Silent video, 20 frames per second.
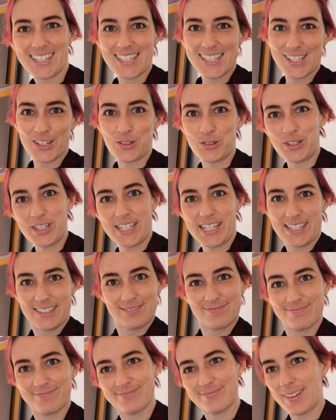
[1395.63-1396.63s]
It's a good day.
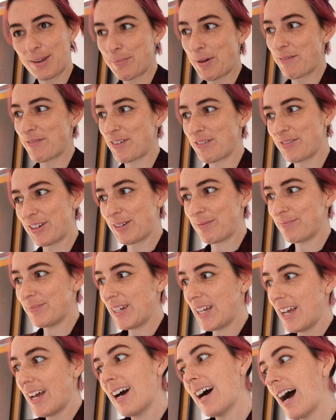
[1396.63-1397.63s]
I'm having fun.
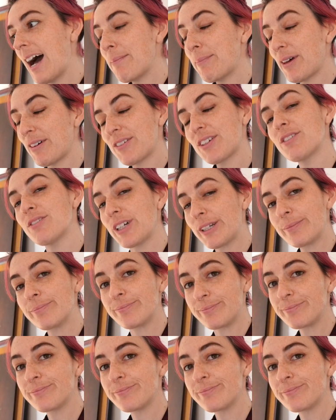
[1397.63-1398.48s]
I'm having fun.